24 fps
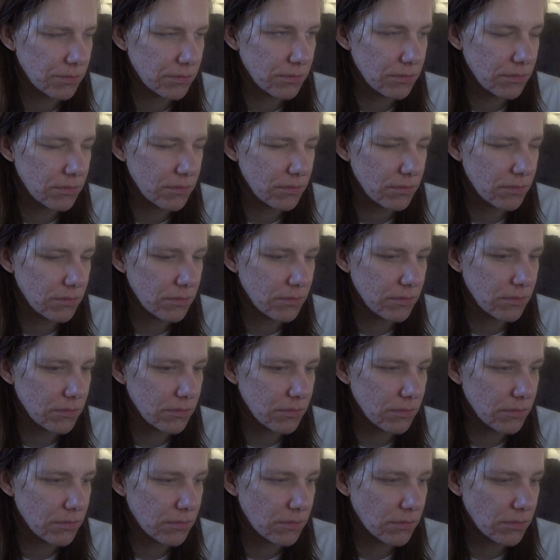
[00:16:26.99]

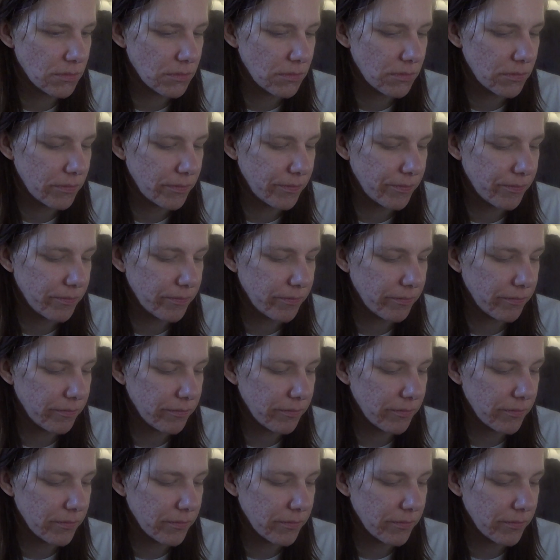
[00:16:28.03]
Nobody speaks.